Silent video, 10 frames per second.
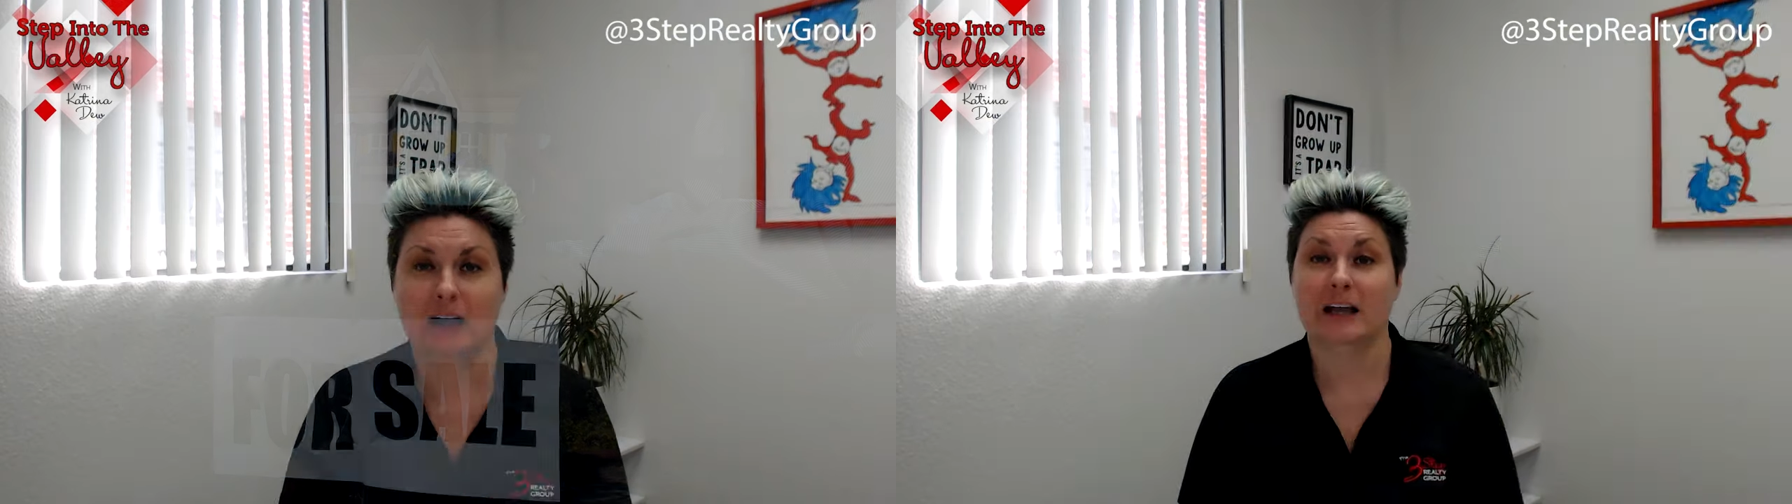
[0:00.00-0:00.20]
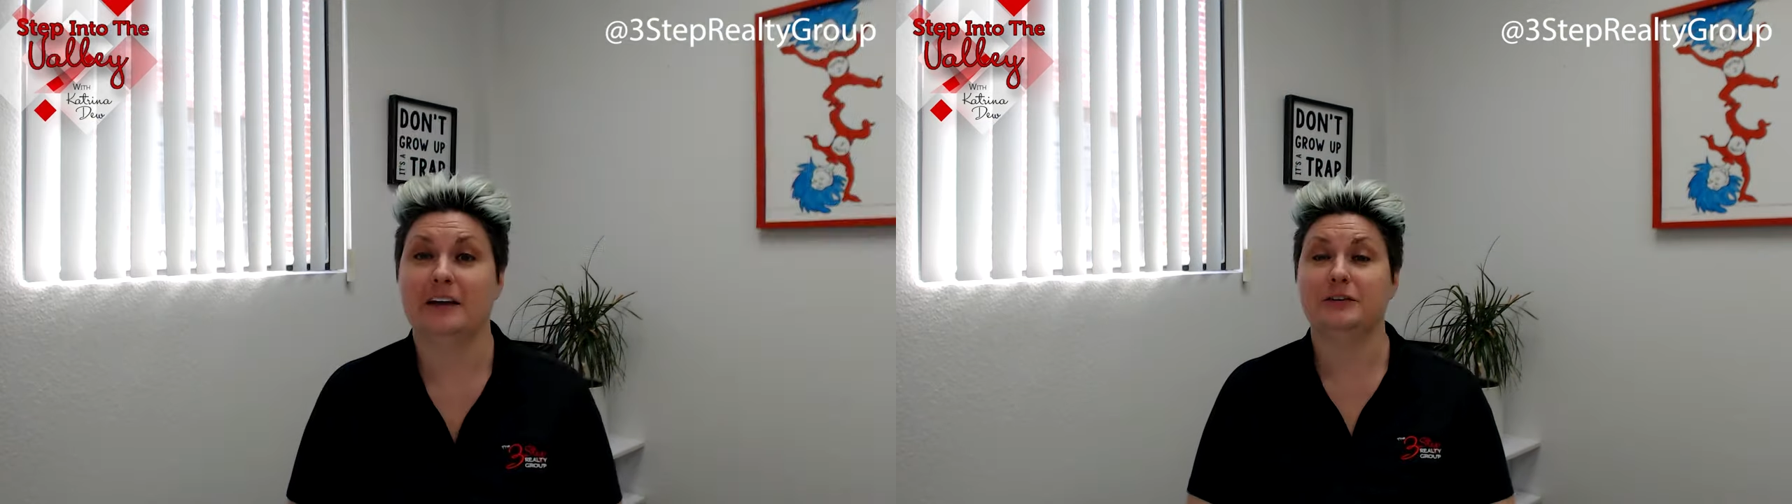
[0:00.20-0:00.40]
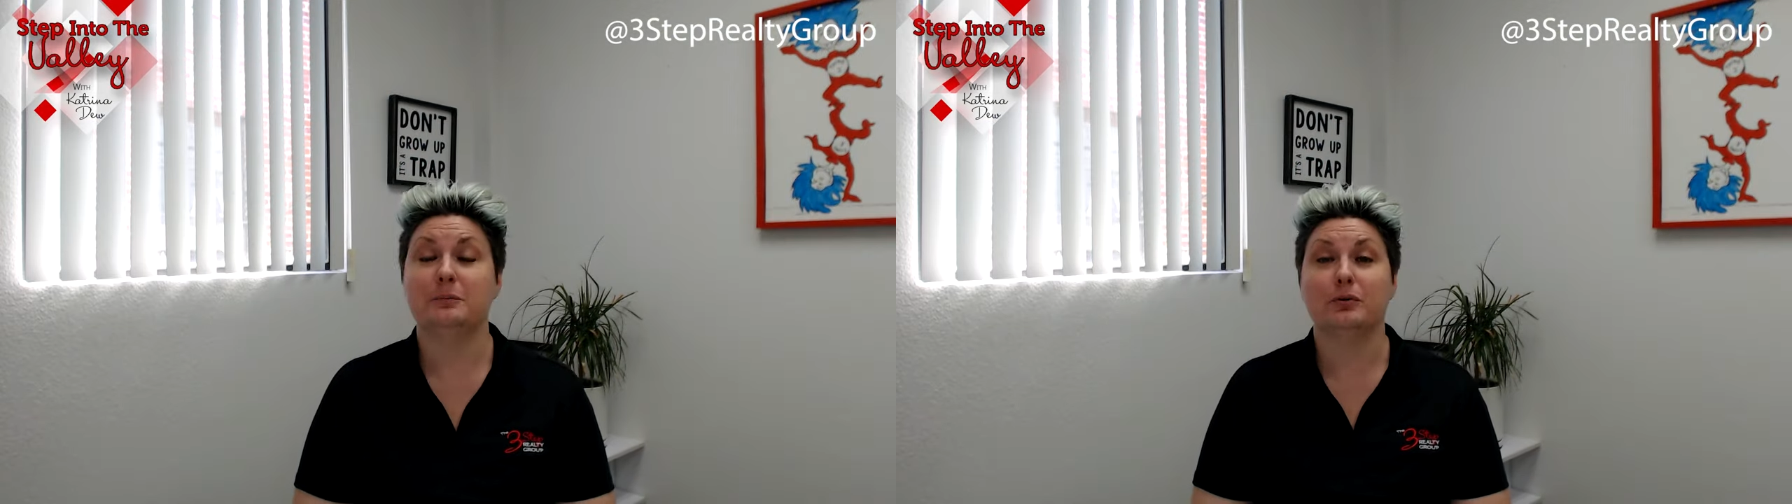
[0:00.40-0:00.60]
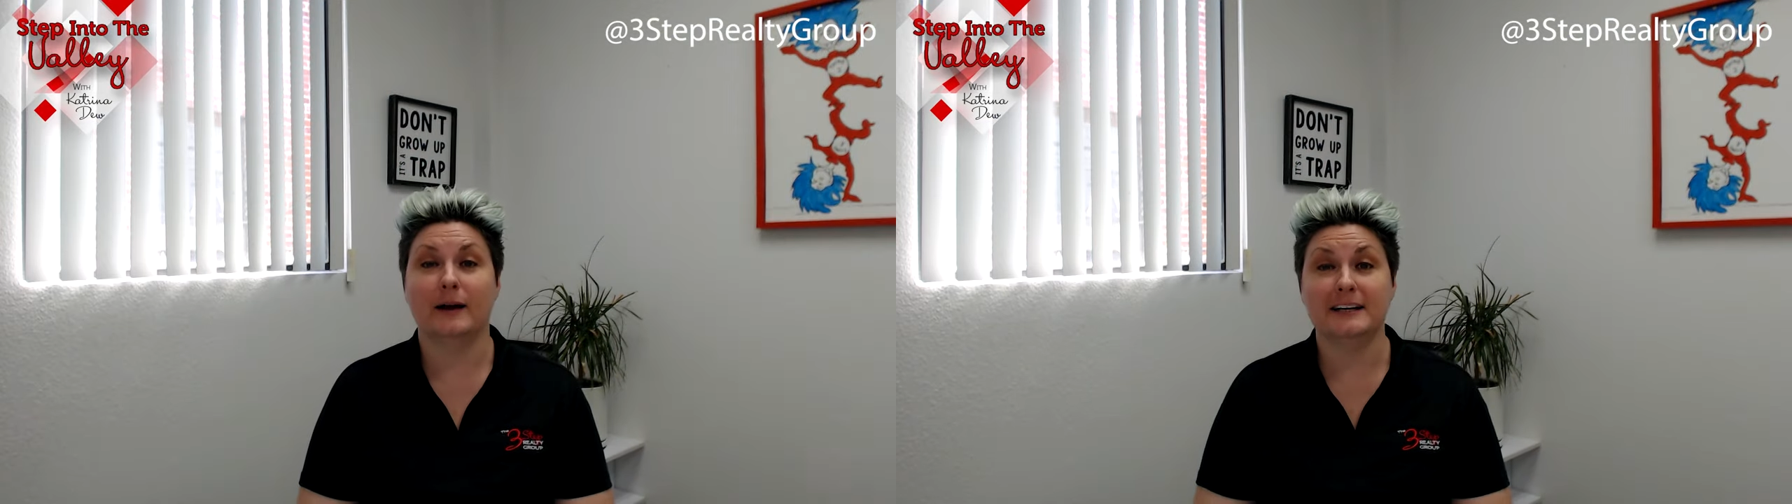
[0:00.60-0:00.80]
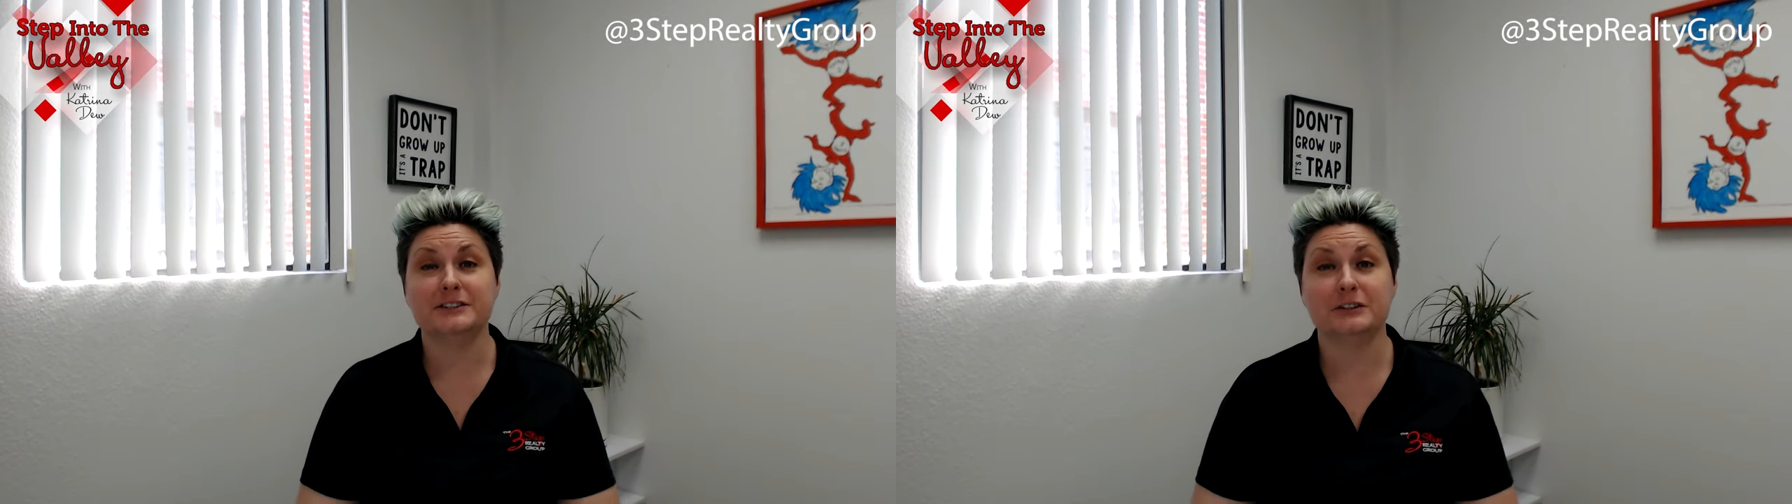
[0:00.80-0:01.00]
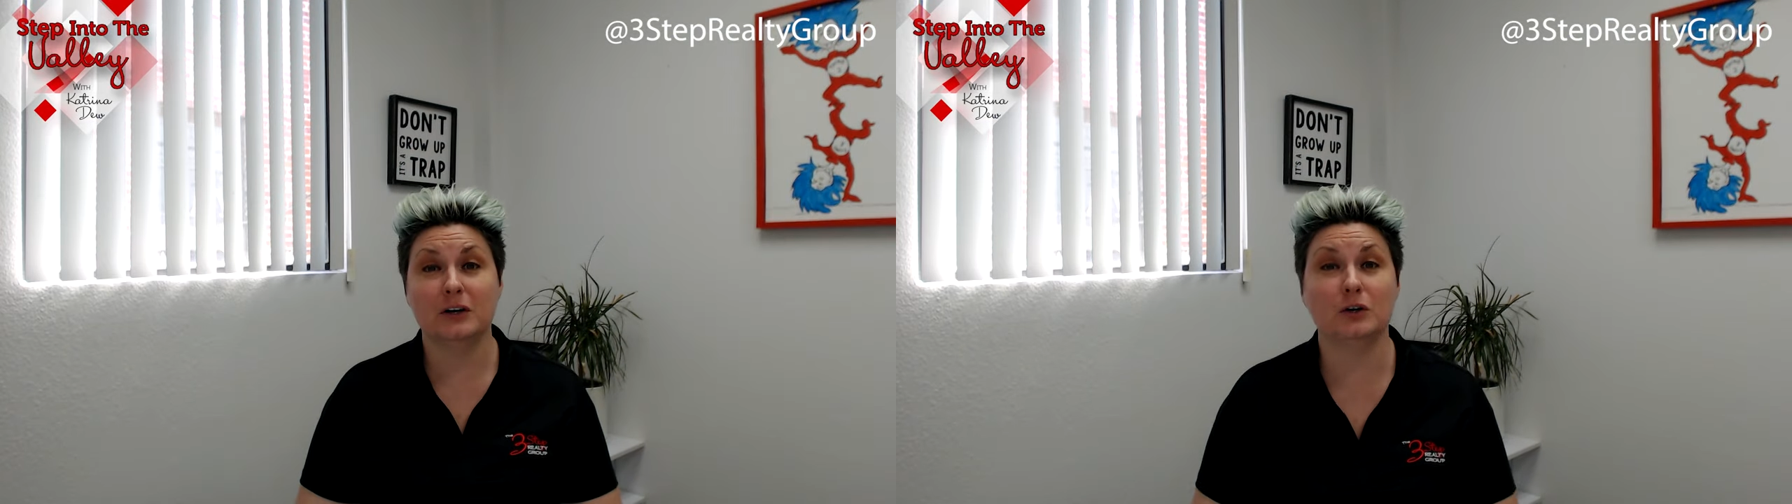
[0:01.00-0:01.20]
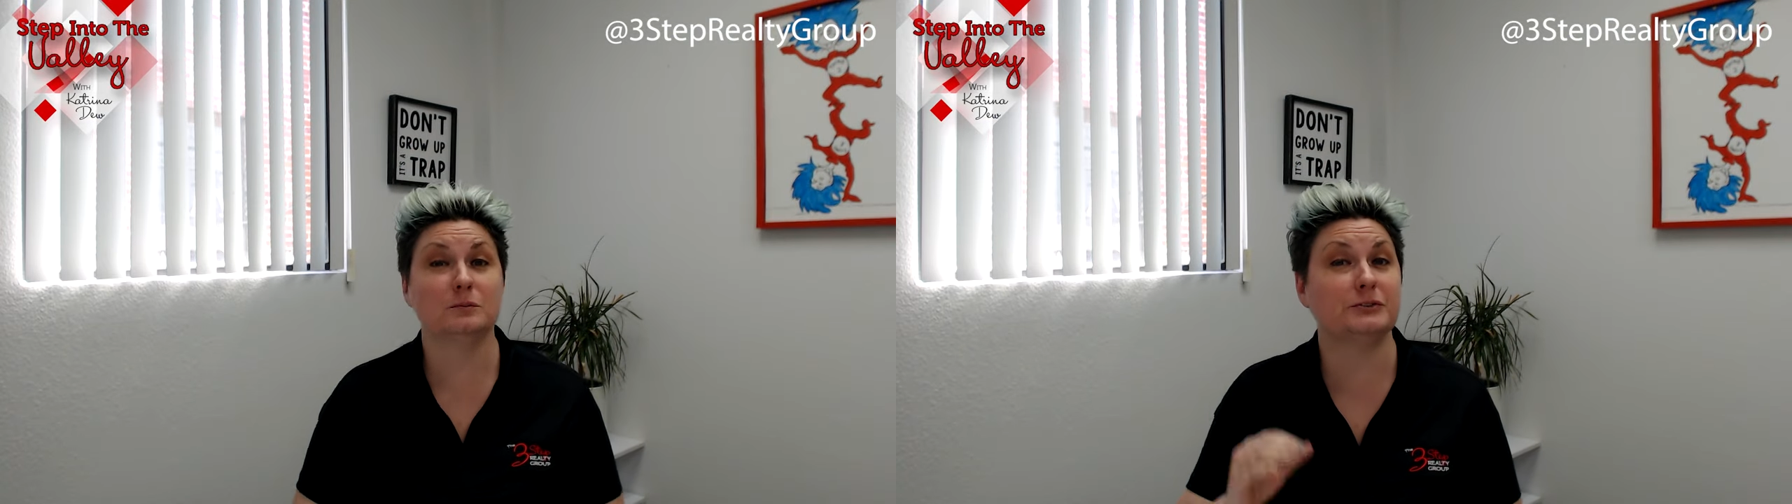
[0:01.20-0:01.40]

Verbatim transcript: If you price your home